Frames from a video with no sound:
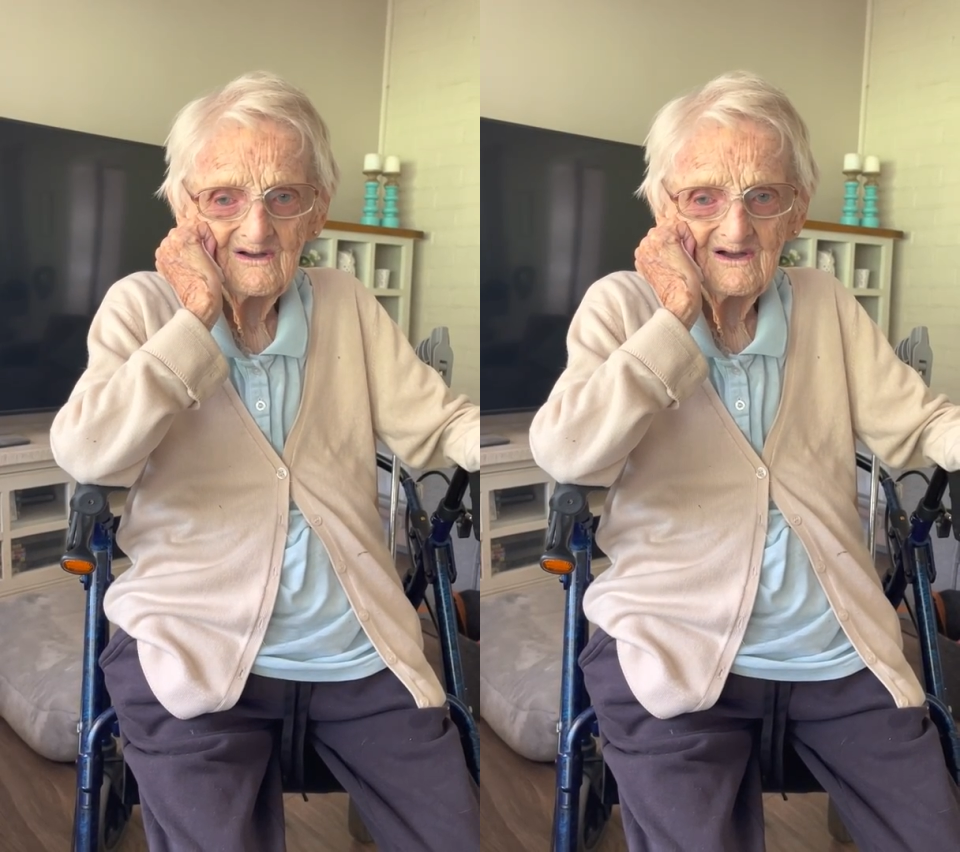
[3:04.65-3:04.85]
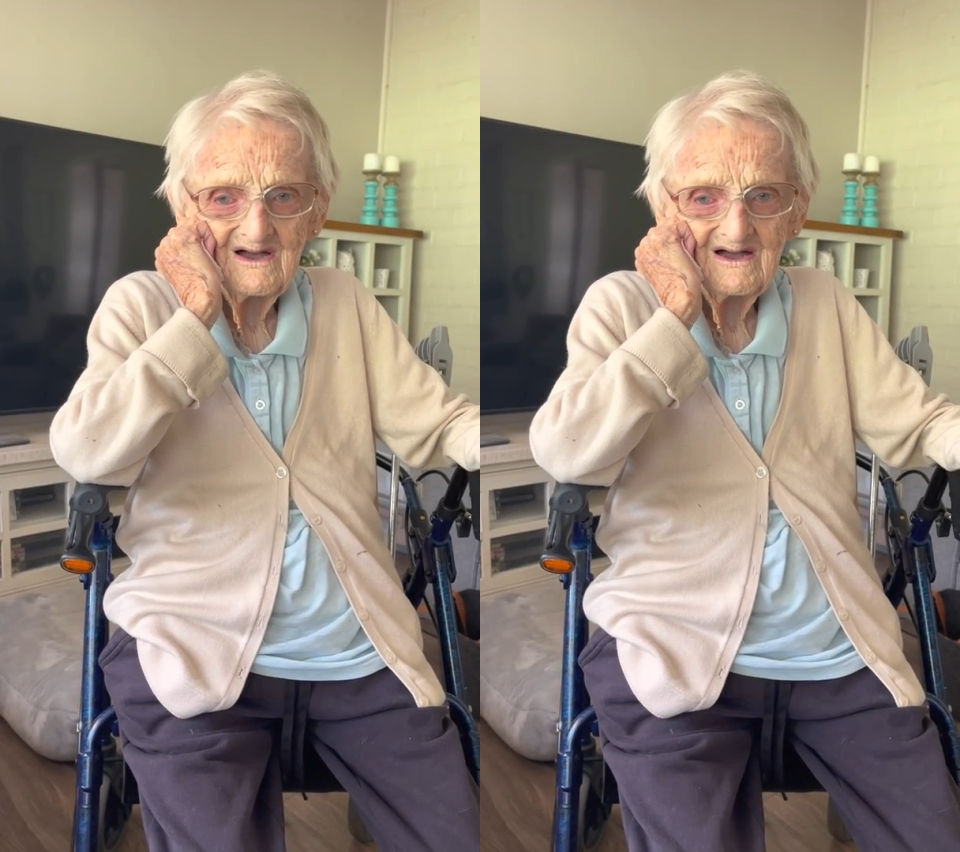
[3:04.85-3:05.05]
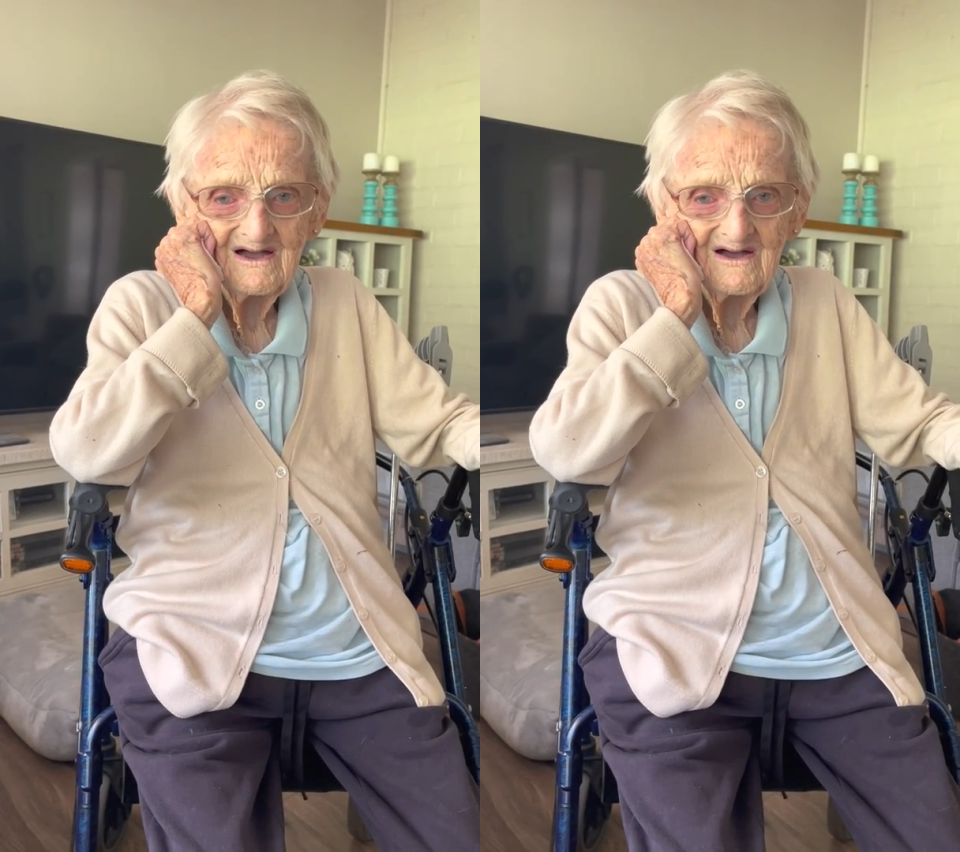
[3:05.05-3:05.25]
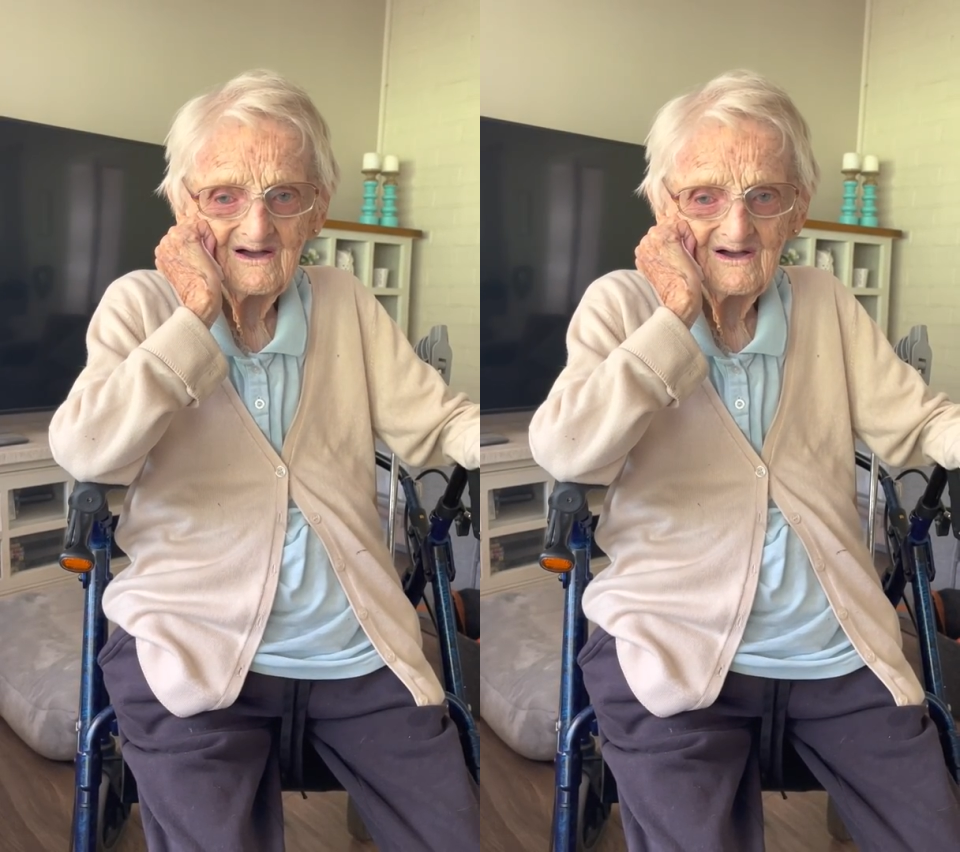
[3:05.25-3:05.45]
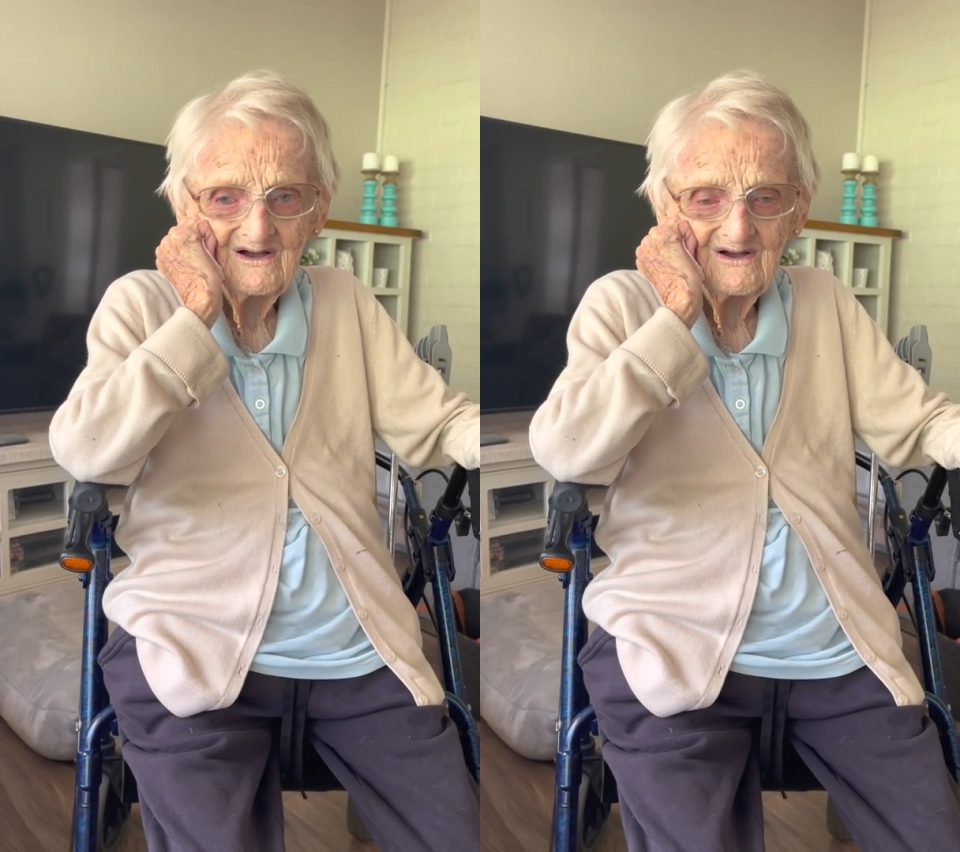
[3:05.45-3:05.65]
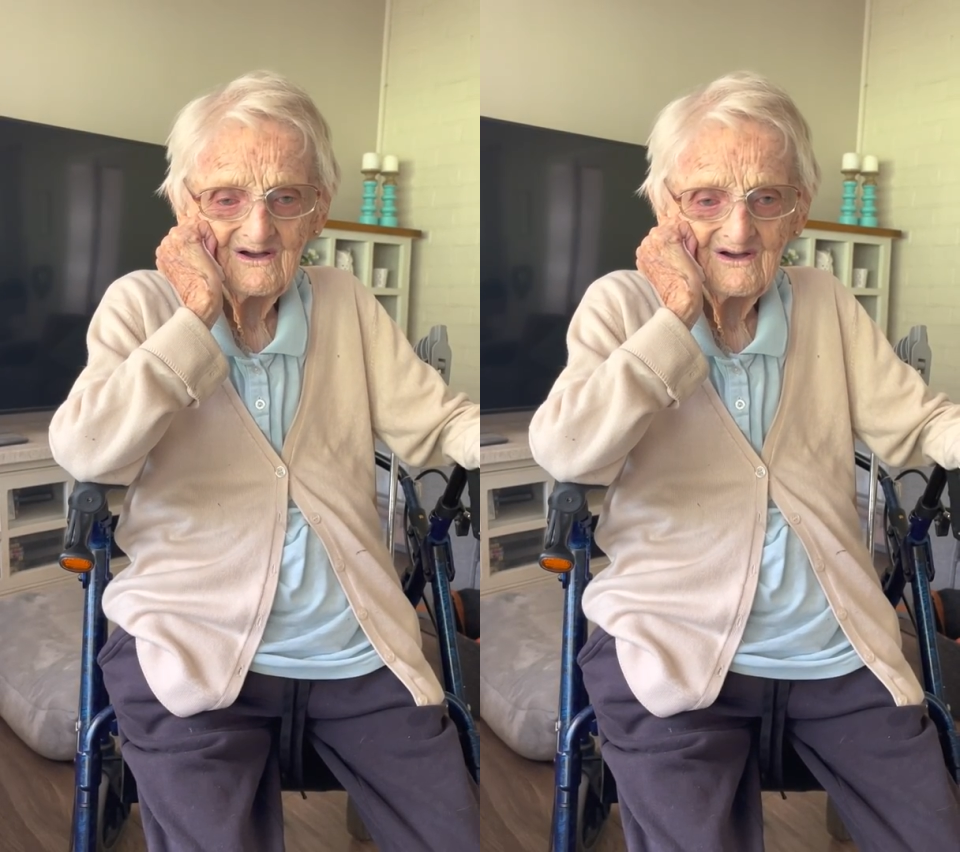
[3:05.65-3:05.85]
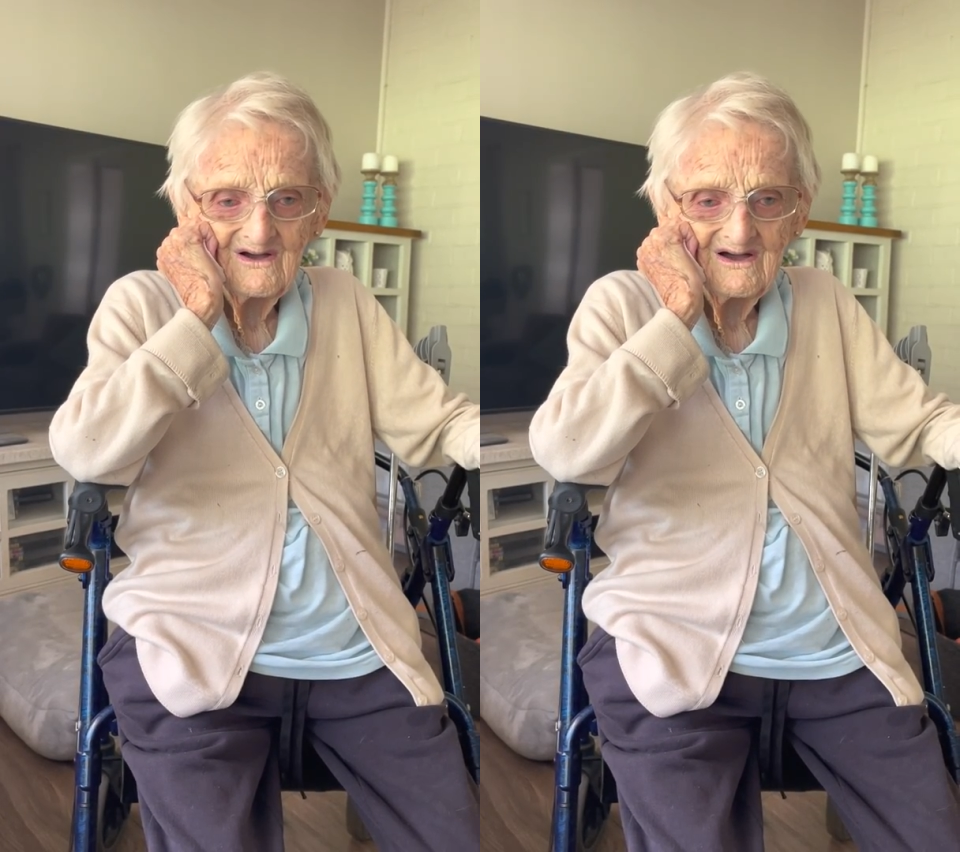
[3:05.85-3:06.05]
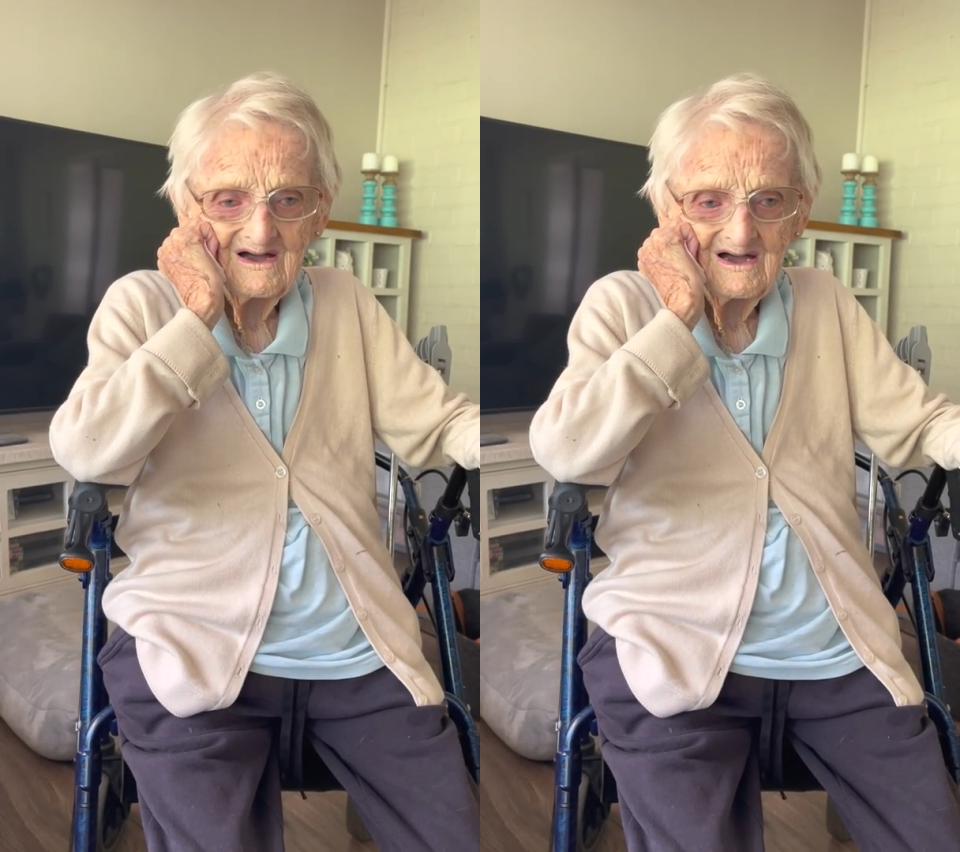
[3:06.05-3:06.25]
on the floor.